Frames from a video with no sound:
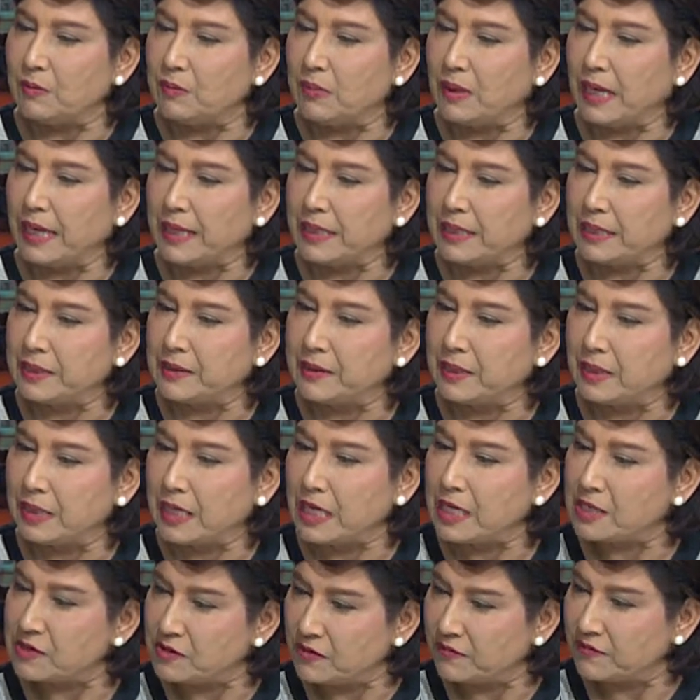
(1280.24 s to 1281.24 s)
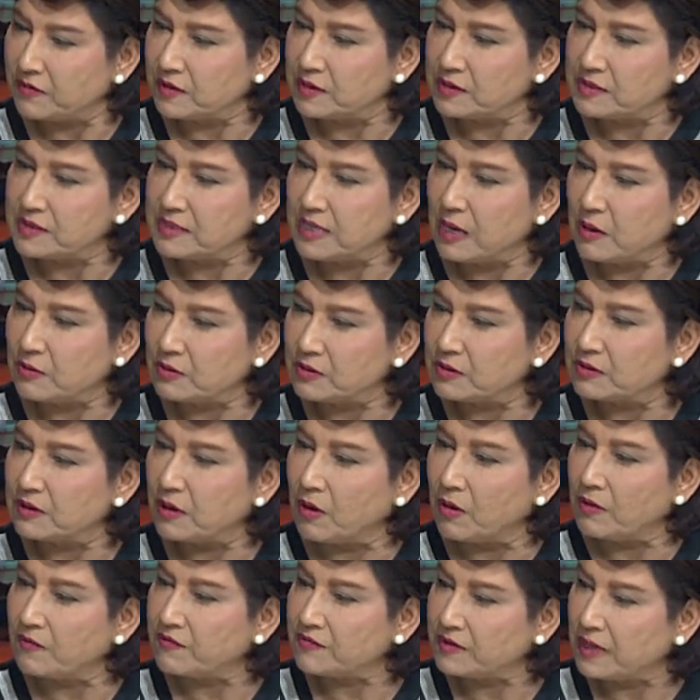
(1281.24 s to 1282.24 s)
like in the case of the southern
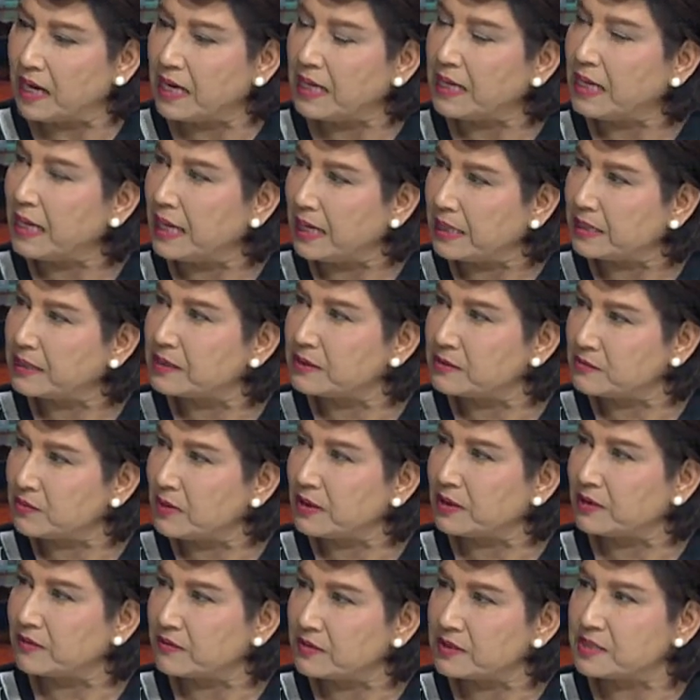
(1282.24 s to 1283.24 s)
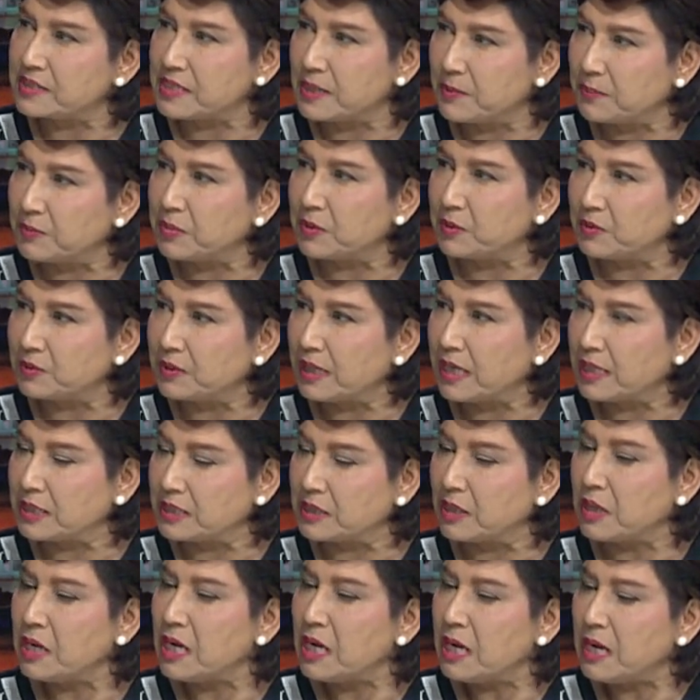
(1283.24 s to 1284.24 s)
of Thailand is one of the sample that
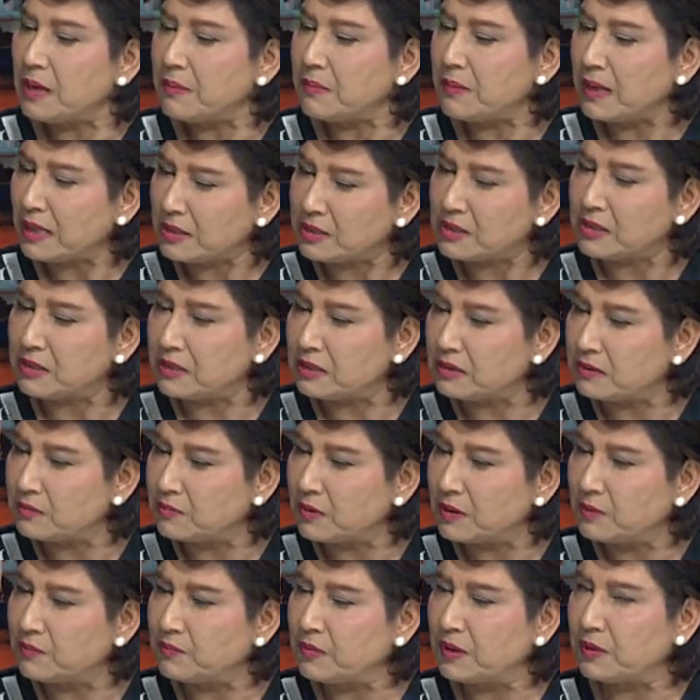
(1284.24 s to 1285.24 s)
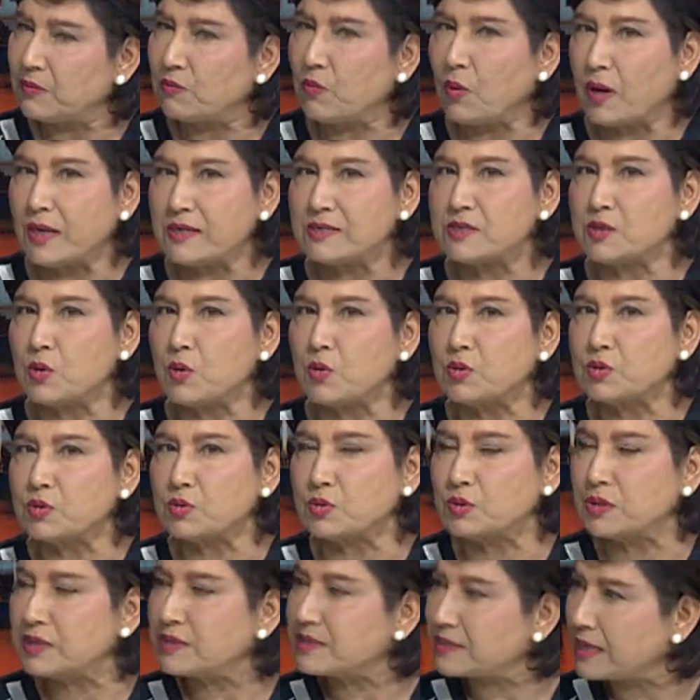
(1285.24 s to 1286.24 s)
actually when ones go to
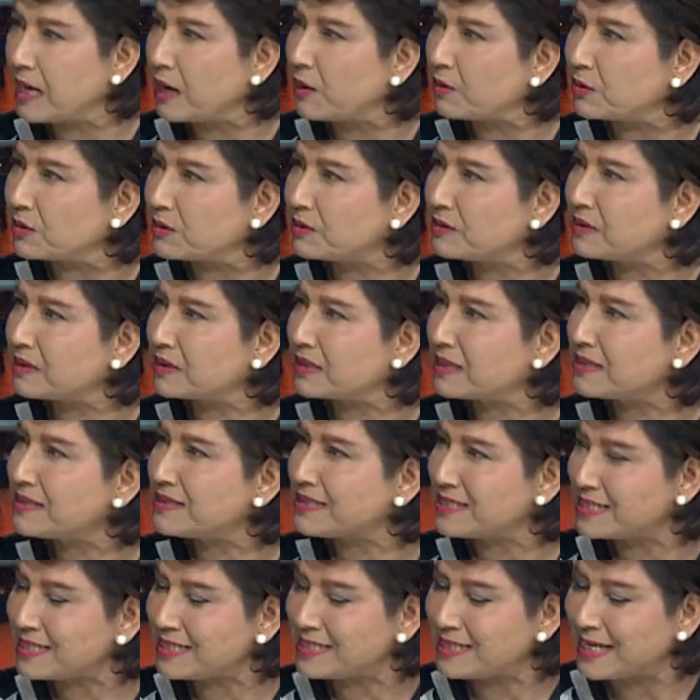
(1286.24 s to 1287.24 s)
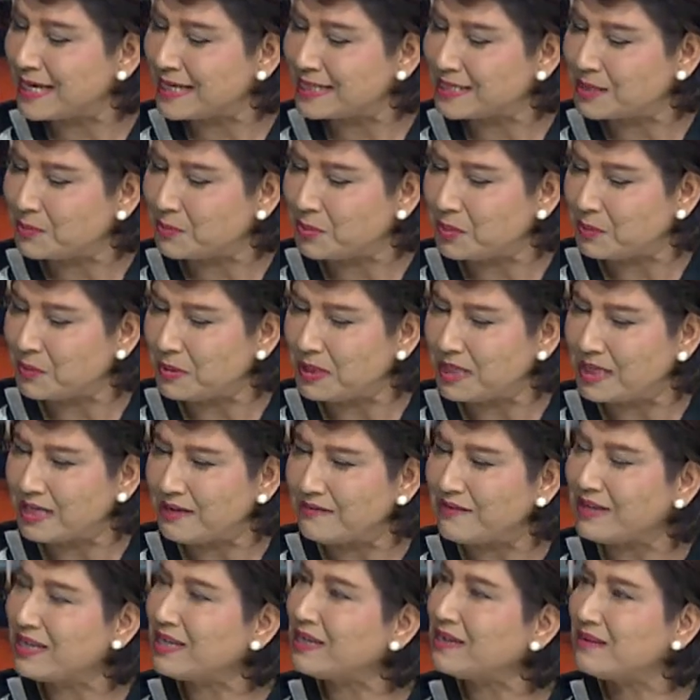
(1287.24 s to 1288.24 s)
the south, they can see that people
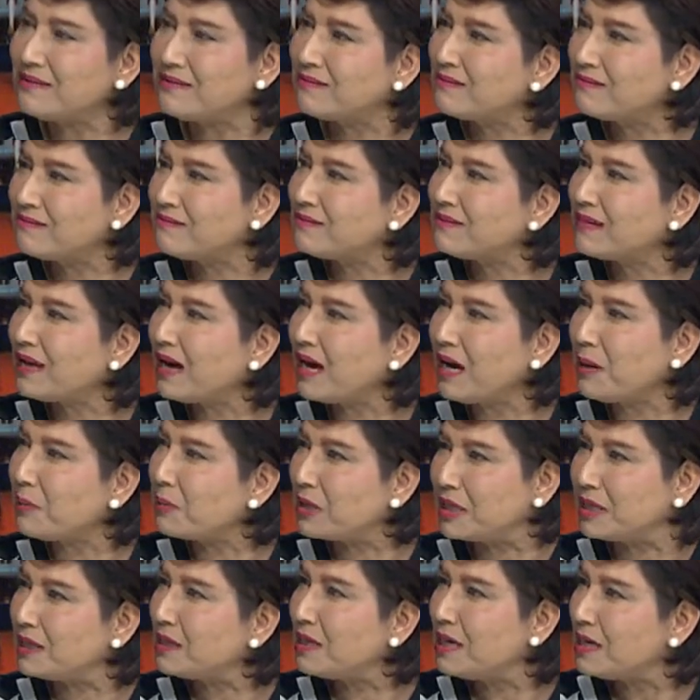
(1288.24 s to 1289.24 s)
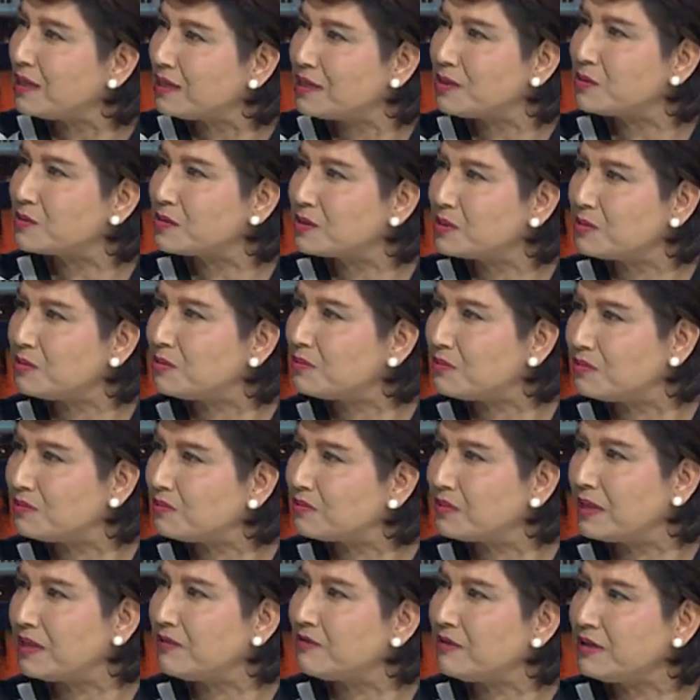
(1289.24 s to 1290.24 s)
living in harmony, they're still
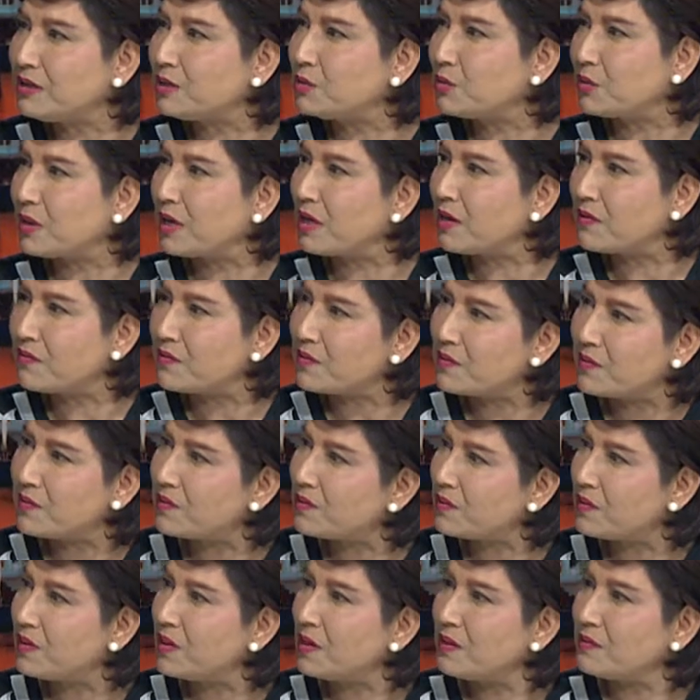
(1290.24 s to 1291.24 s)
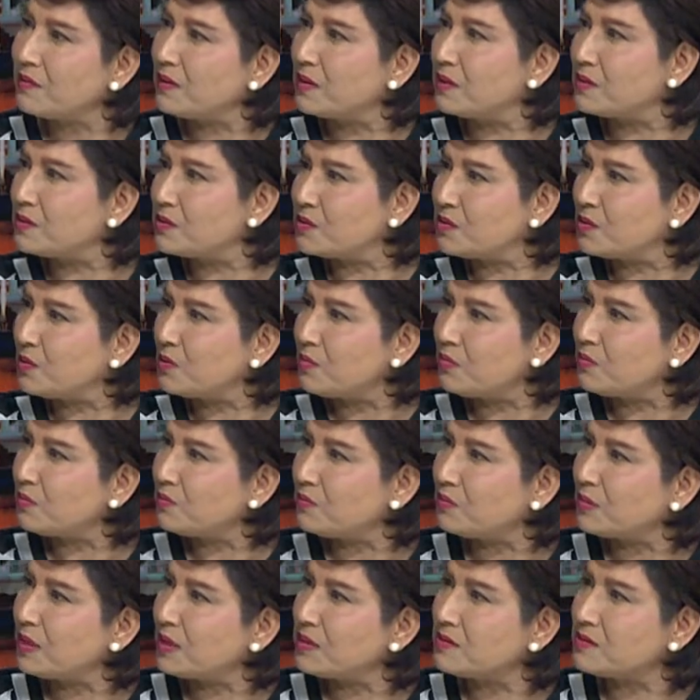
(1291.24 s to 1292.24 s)
living together. There's
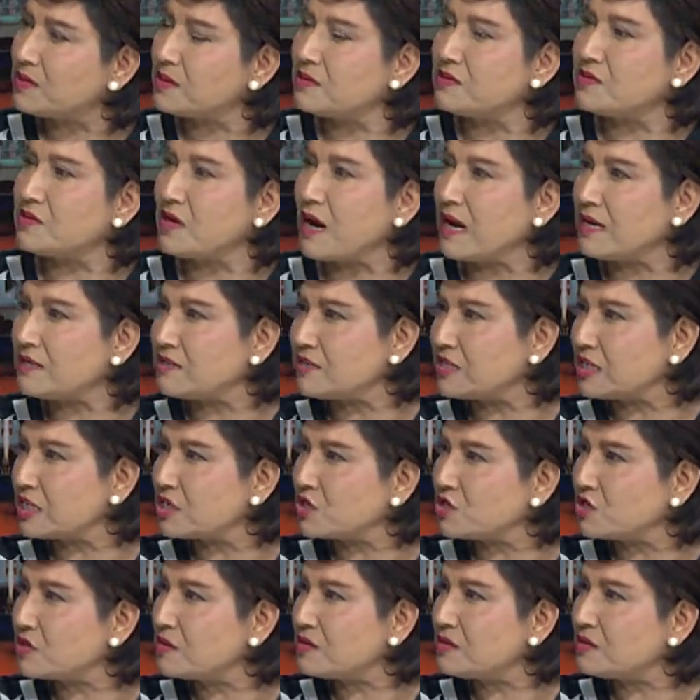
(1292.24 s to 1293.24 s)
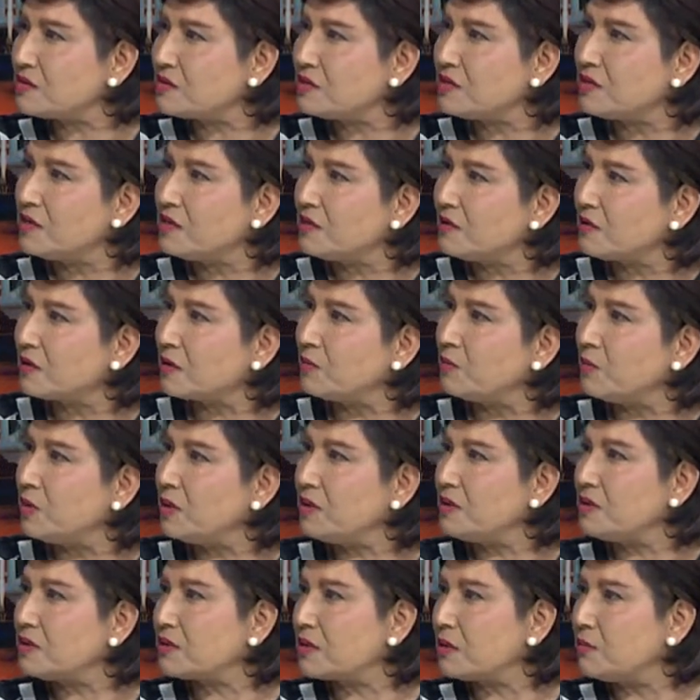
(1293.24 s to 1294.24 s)
in transaction,
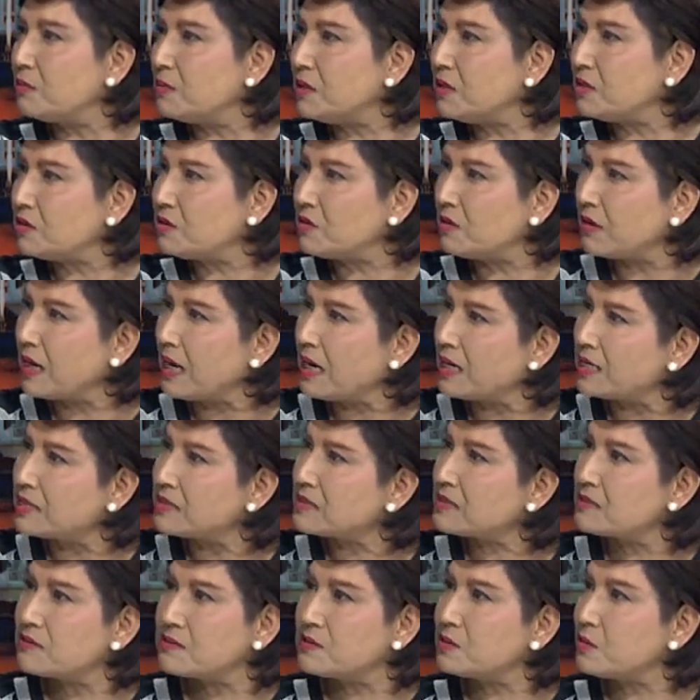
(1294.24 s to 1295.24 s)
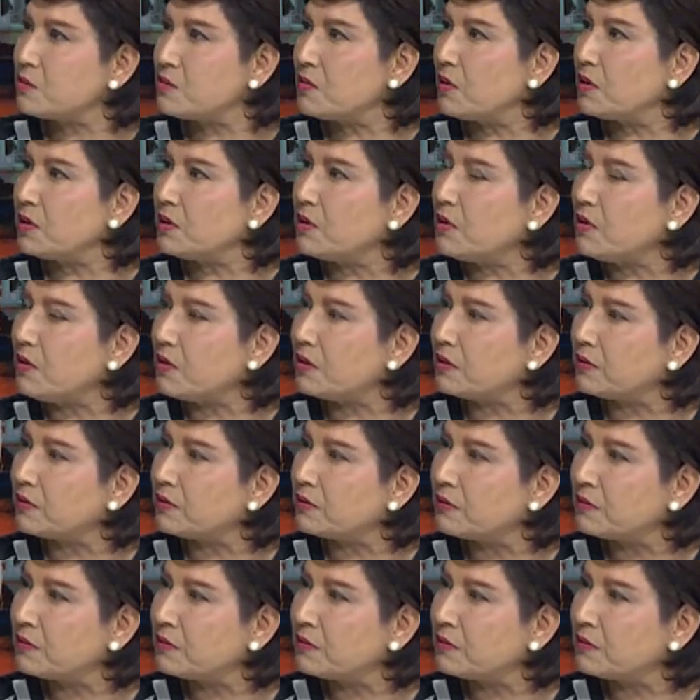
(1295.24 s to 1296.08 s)
commercialized, still going on.